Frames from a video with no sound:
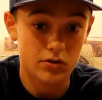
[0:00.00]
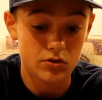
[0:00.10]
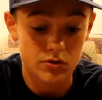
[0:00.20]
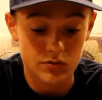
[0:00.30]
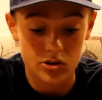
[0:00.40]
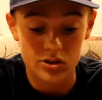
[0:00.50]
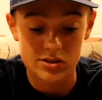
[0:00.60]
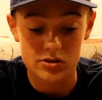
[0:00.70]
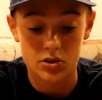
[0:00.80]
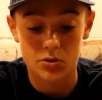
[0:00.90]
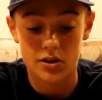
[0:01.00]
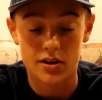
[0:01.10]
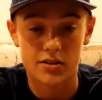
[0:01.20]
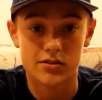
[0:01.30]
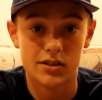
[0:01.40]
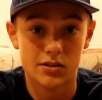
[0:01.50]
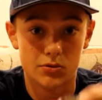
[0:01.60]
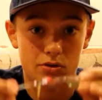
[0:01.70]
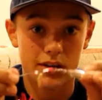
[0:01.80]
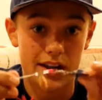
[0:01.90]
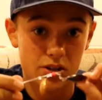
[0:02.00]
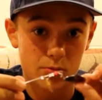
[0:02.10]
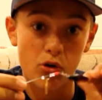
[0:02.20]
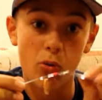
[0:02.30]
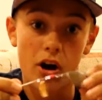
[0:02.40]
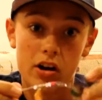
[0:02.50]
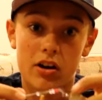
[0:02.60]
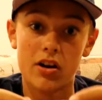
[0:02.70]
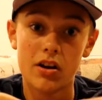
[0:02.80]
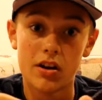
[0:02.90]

can reel these slower because these will catch more water,